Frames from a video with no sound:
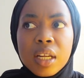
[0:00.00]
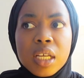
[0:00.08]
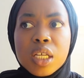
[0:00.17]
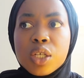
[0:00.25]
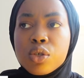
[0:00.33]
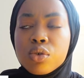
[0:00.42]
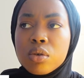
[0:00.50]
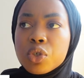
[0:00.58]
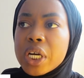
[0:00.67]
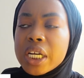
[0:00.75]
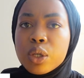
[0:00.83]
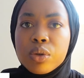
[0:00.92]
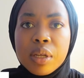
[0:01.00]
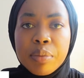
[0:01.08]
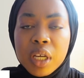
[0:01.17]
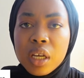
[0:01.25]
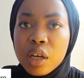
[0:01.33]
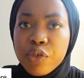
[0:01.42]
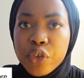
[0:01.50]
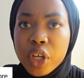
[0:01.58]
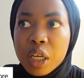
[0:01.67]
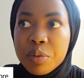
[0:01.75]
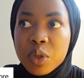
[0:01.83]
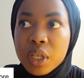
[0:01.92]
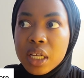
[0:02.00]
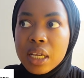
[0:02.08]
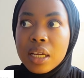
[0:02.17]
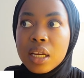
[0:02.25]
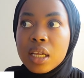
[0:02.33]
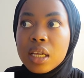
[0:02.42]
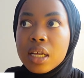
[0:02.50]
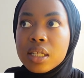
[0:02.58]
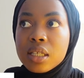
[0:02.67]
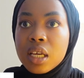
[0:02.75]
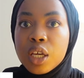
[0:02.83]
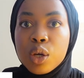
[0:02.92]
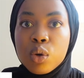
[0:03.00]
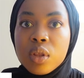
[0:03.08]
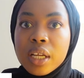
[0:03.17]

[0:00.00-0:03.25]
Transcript: And he's, you know, trying to do something good for the community, and he gets killed.